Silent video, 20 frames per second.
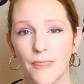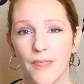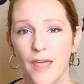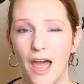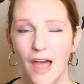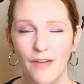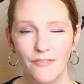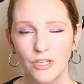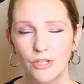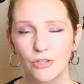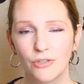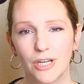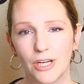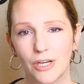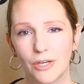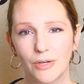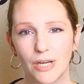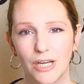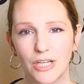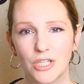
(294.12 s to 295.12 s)
Having your
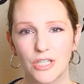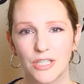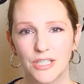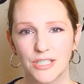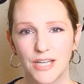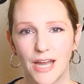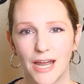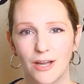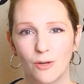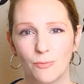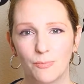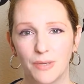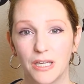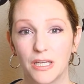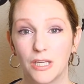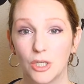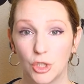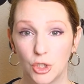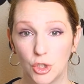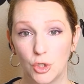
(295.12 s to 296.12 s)
narration style
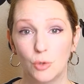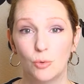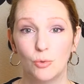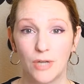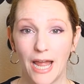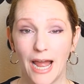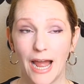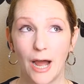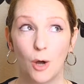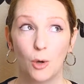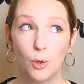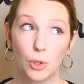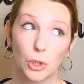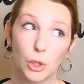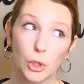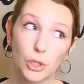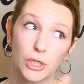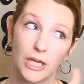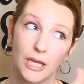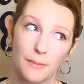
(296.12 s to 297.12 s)
be you now
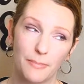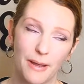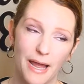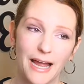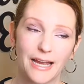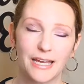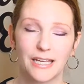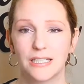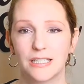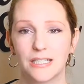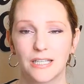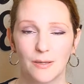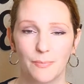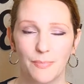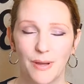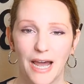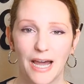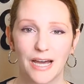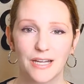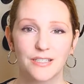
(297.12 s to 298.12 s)
looking back into the
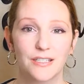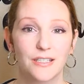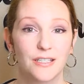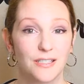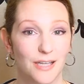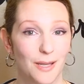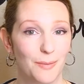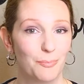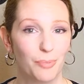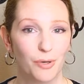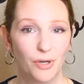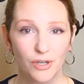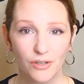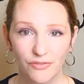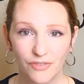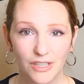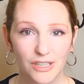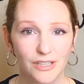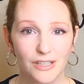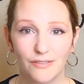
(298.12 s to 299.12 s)
past is a
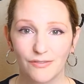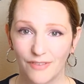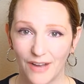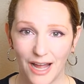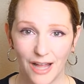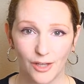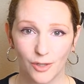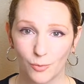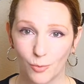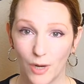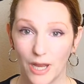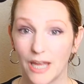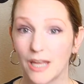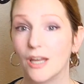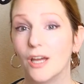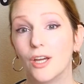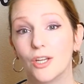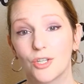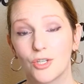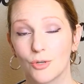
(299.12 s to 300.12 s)
perfectly valid
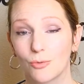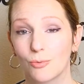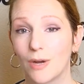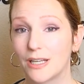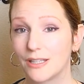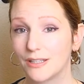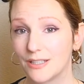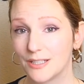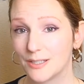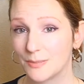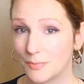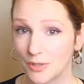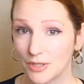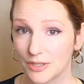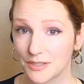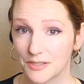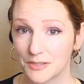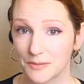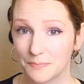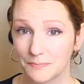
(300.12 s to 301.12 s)
way to write these
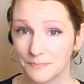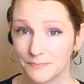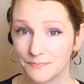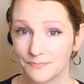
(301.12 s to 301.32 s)
books.